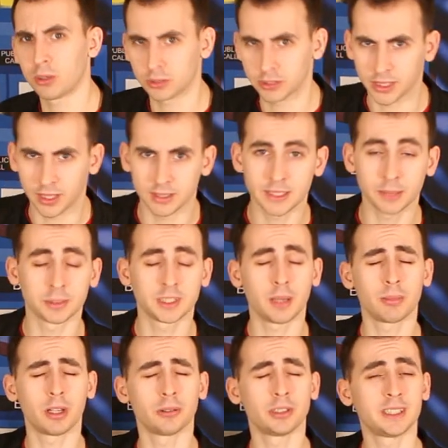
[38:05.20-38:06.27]
podcast that was
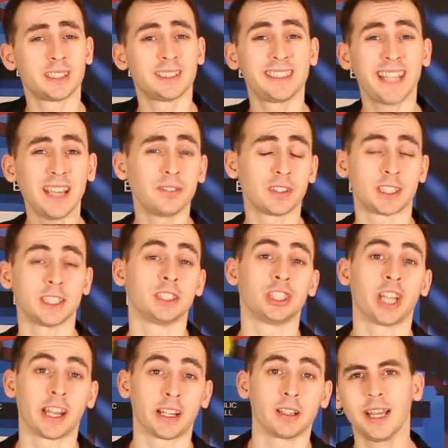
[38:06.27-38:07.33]
uploaded to Davis's
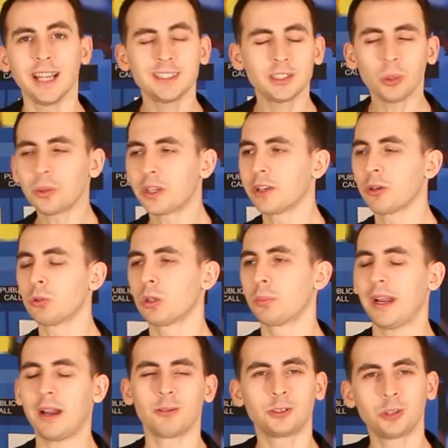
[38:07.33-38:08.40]
channel. It's talking all
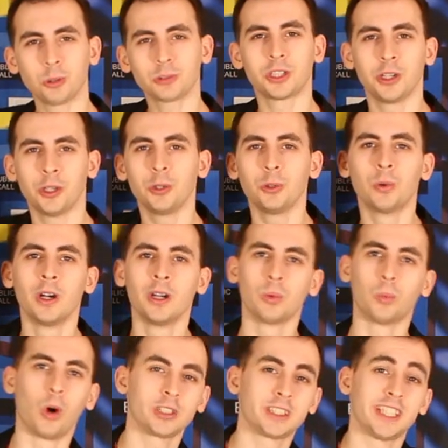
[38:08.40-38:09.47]
about Doctor Who
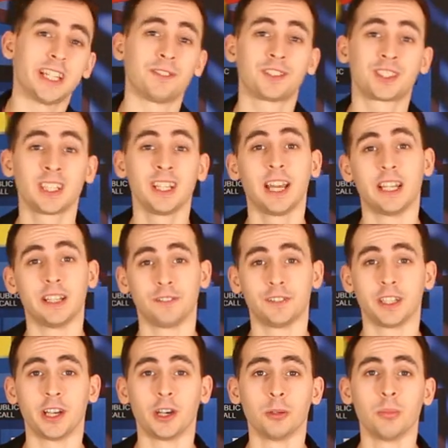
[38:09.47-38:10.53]
what ifs, and
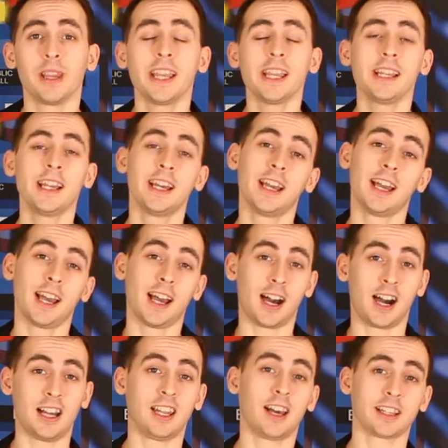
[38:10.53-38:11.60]
if you know me,
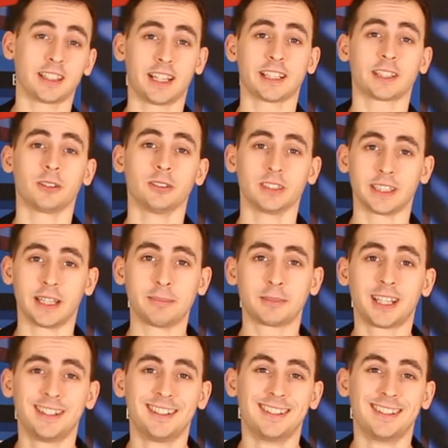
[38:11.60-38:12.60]
I like that concept.